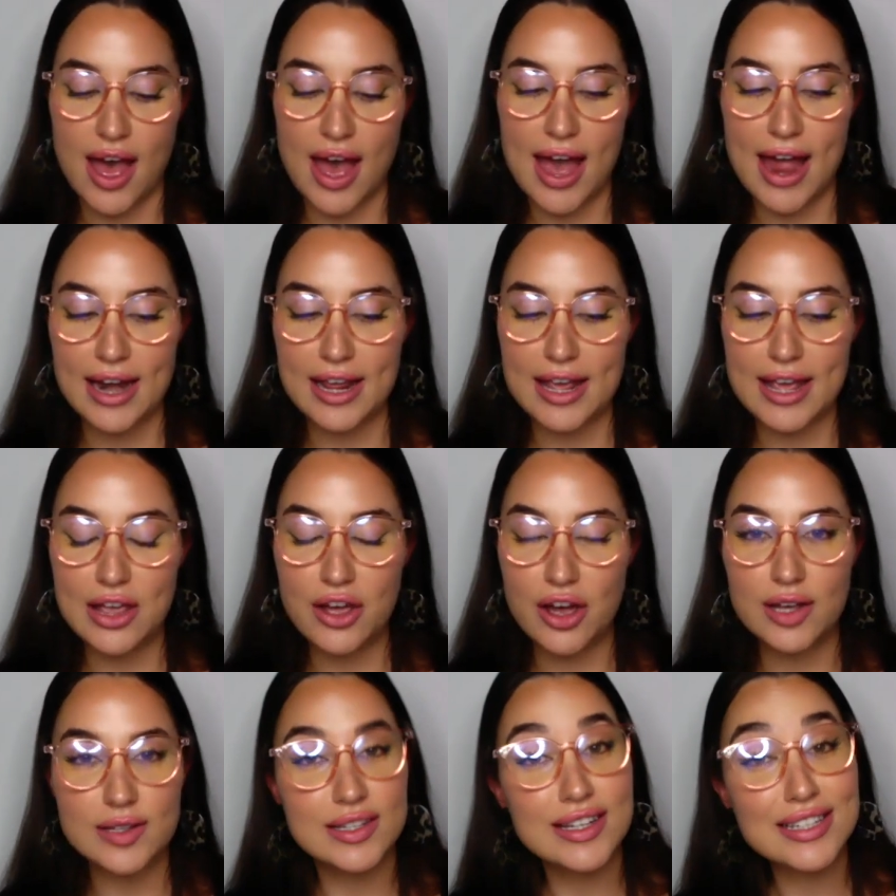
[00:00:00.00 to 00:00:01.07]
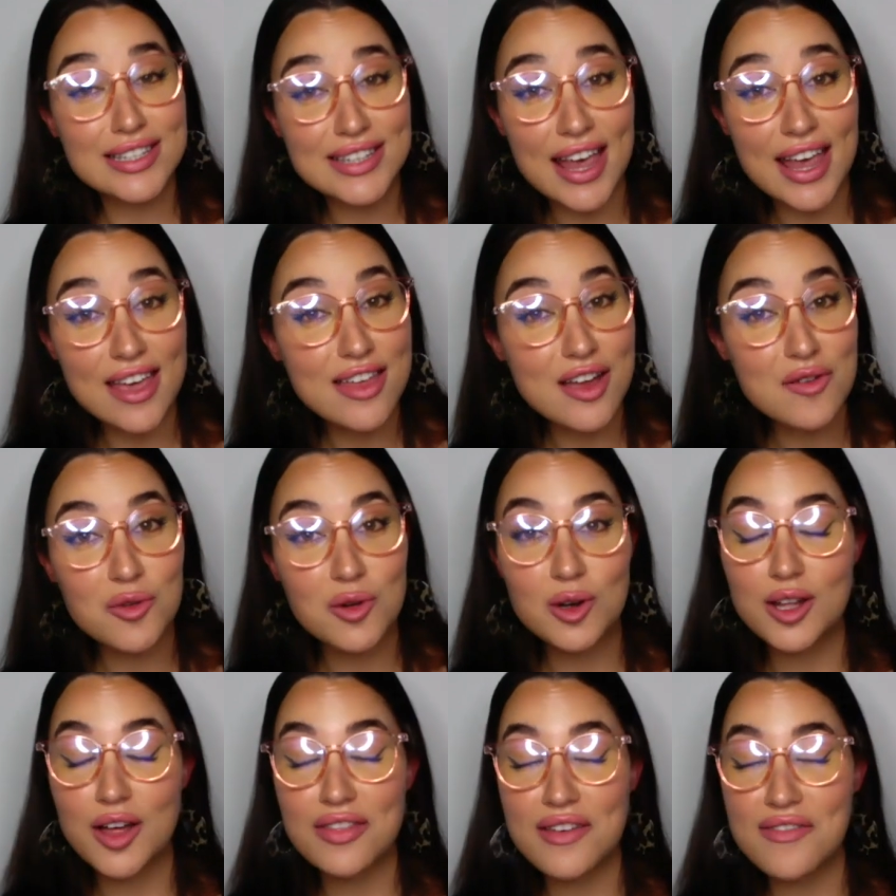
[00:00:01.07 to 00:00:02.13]
And he goes, see, they're
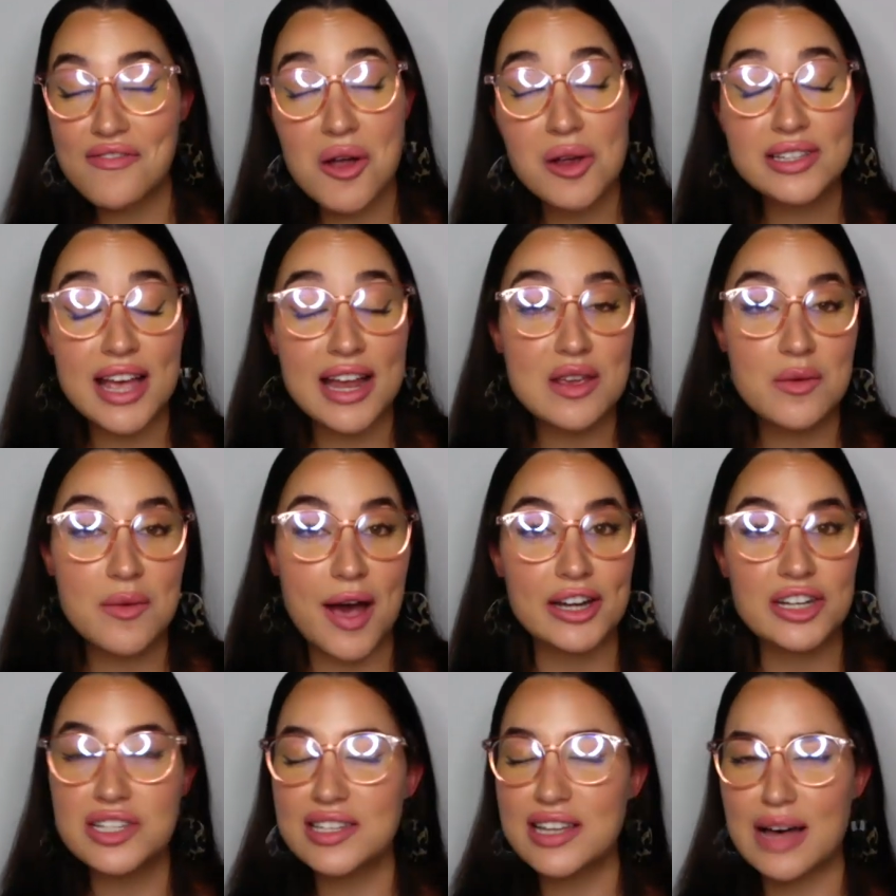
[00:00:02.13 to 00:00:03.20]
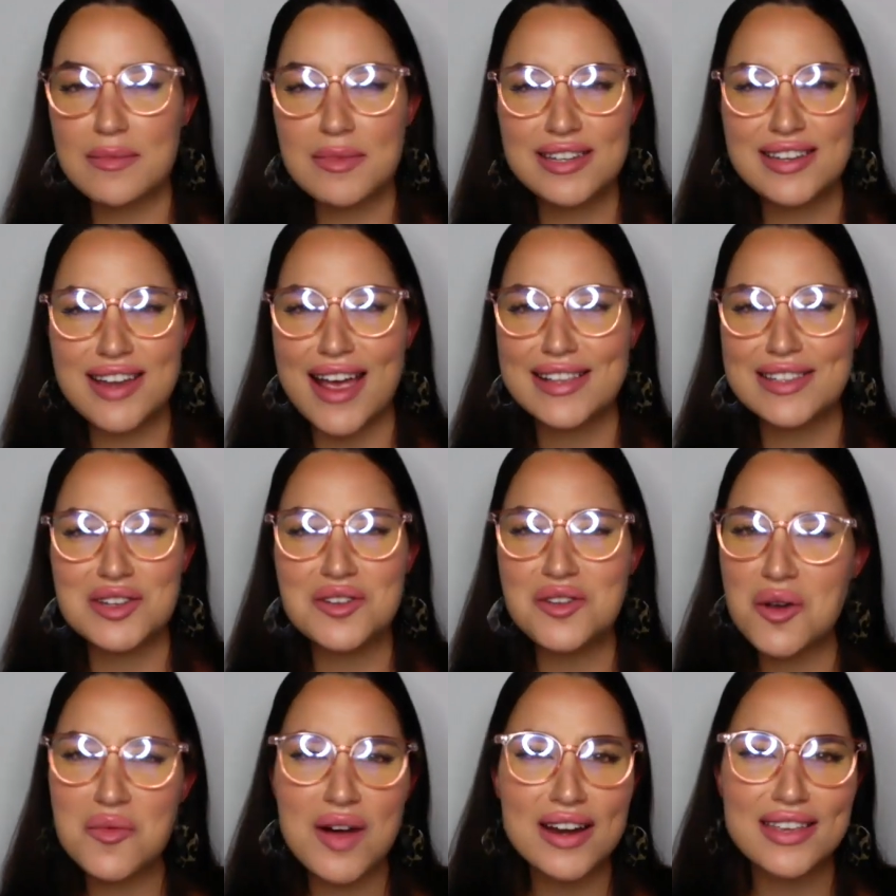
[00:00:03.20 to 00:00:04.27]
all on their phones anyway. Just come and dance.
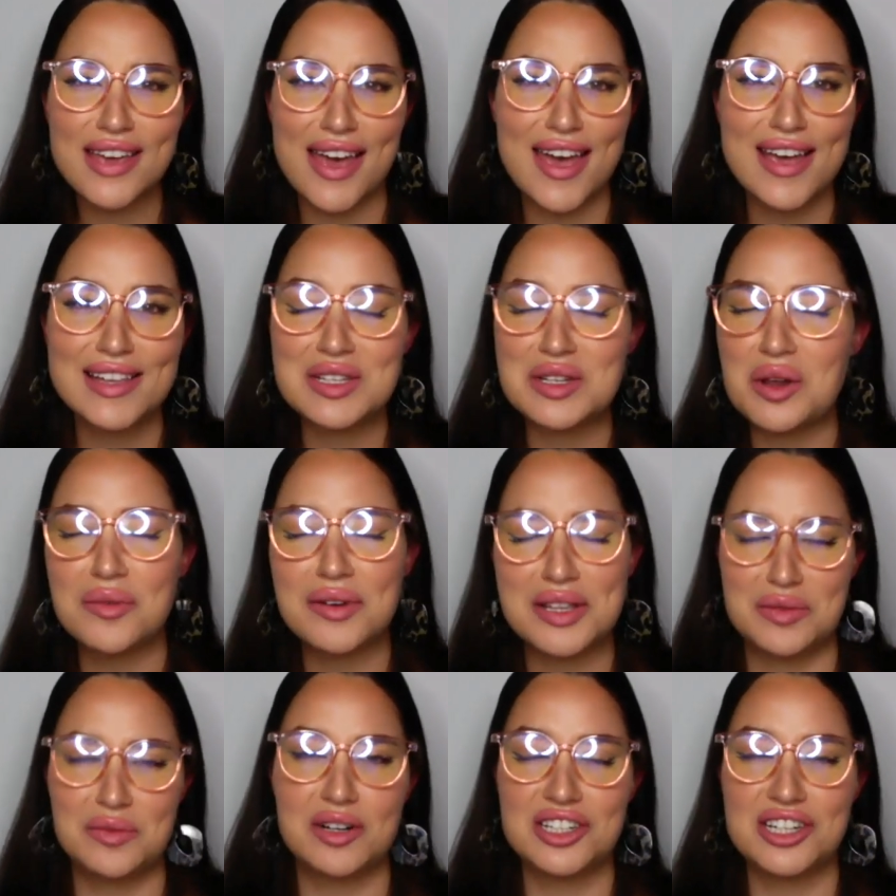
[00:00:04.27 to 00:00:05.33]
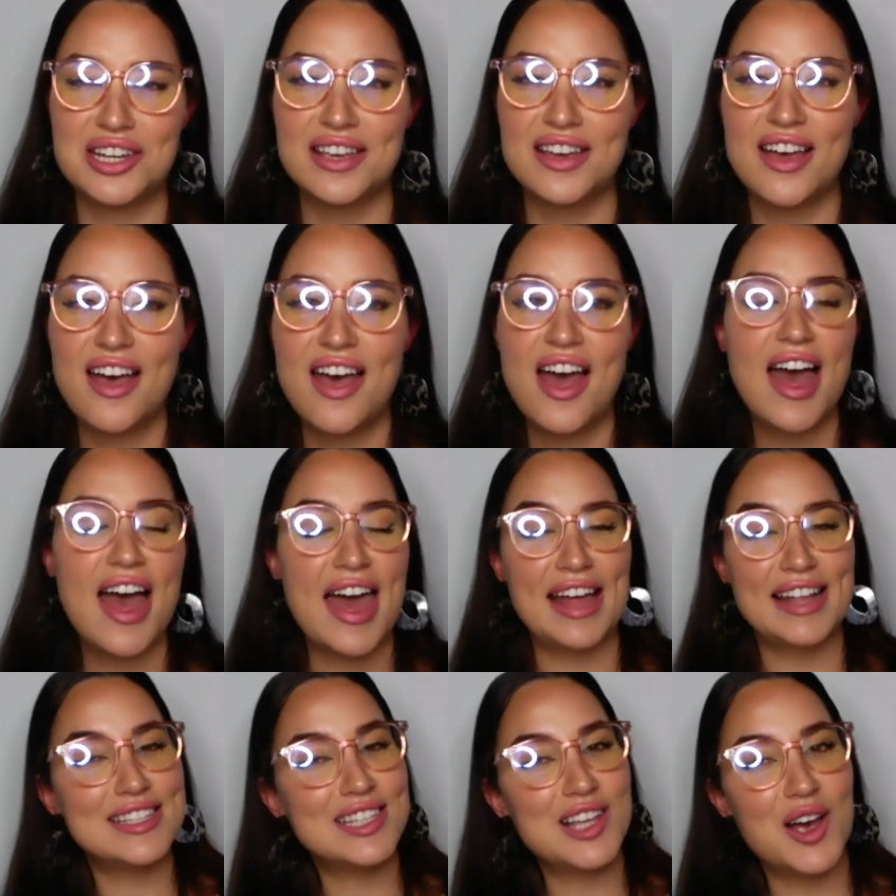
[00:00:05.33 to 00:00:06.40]
No one cares. No one's watching.
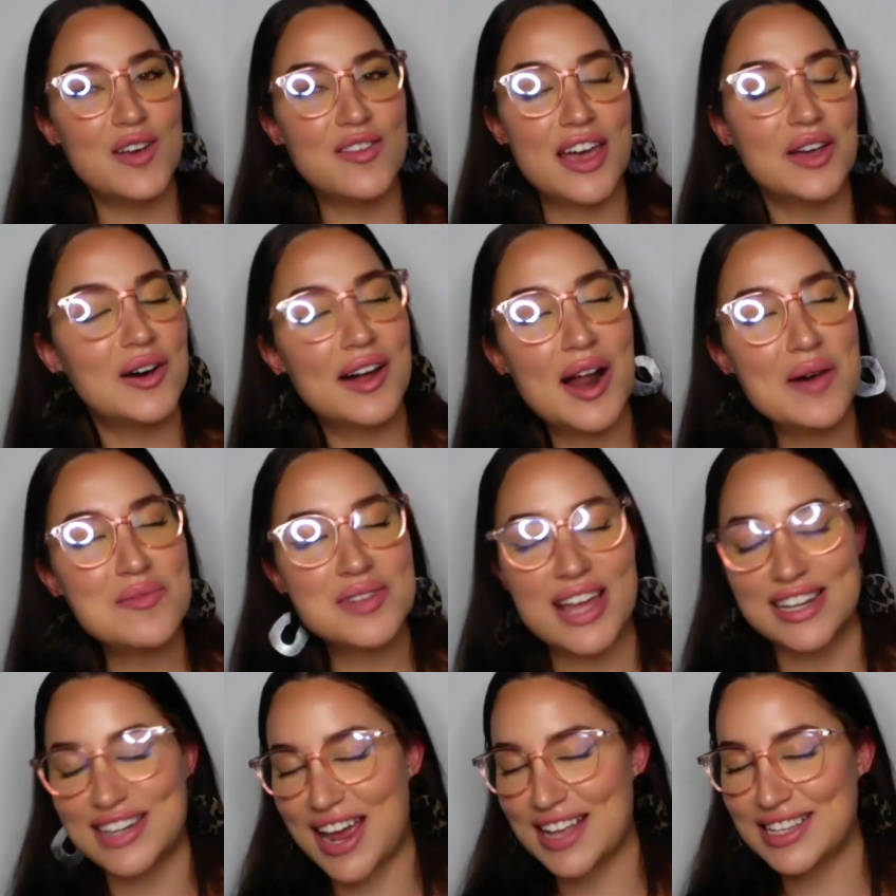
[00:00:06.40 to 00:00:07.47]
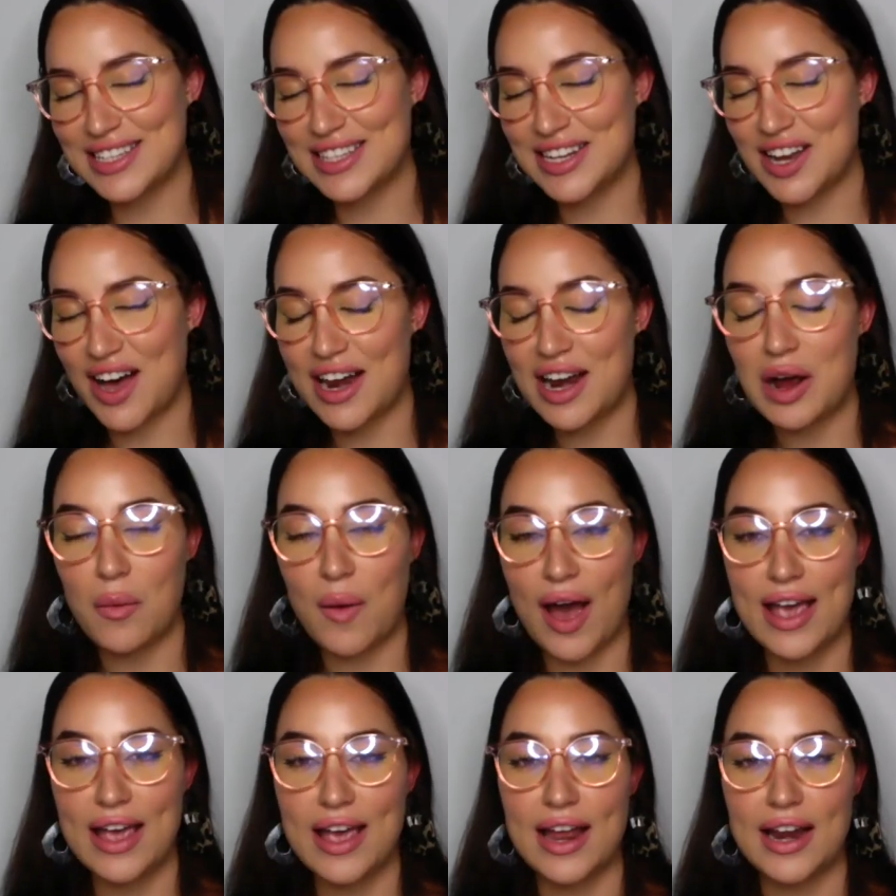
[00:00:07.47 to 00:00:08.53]
And so they got up and they danced the night
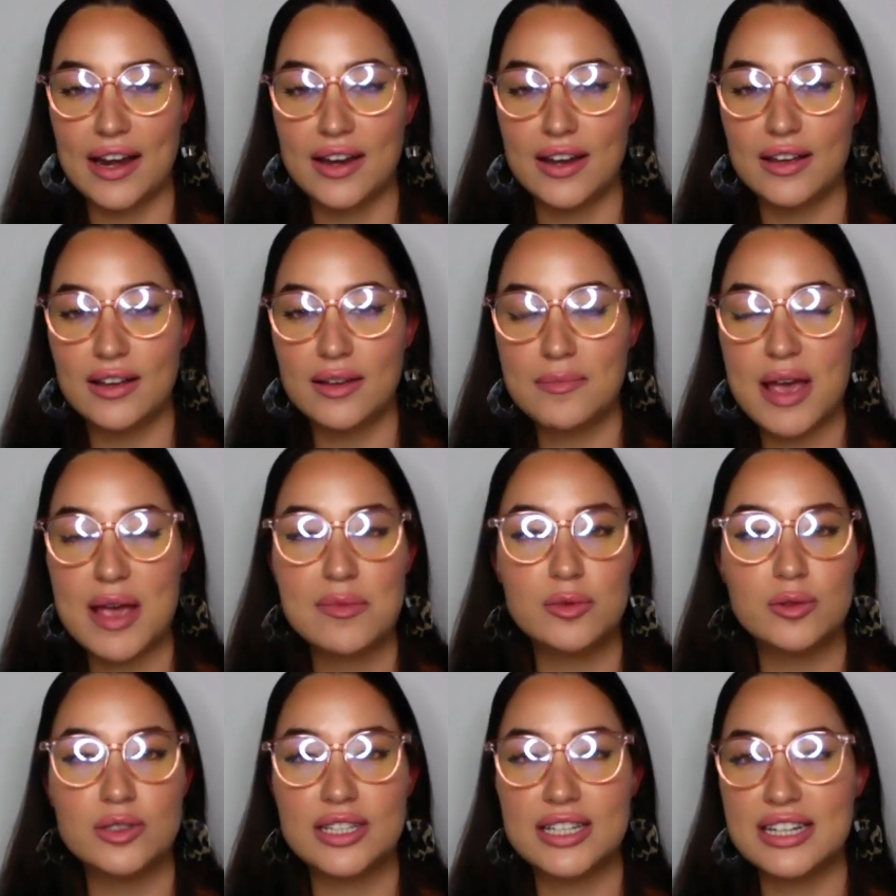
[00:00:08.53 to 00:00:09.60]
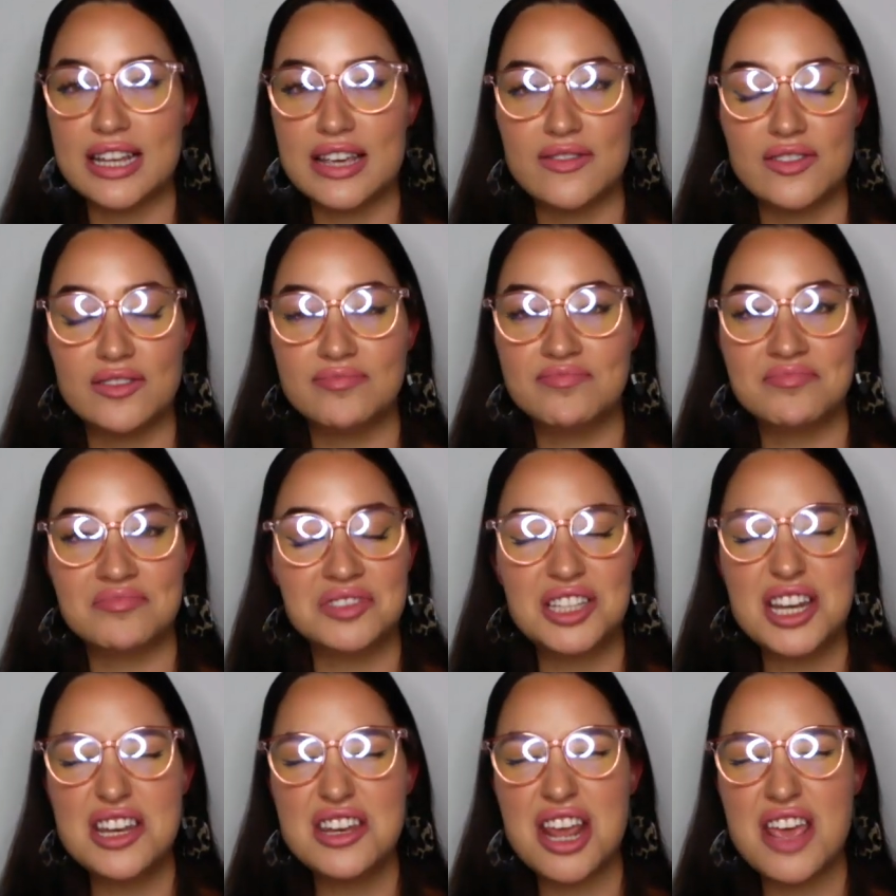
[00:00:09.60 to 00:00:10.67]
away, and people didn't
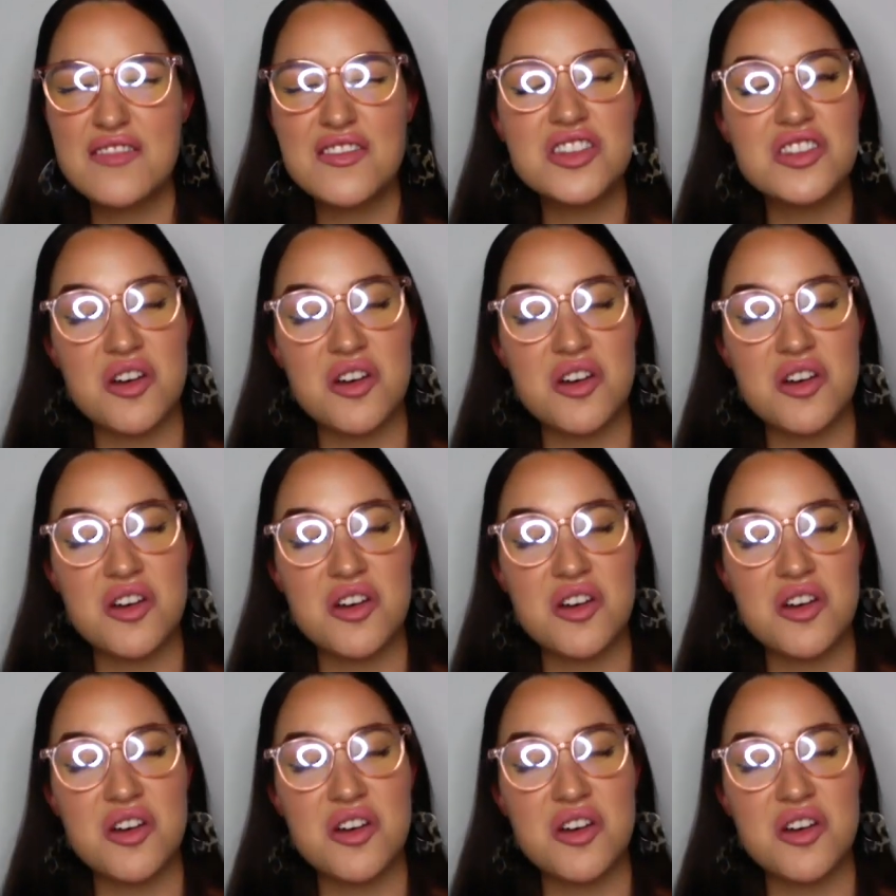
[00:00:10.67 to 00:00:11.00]
even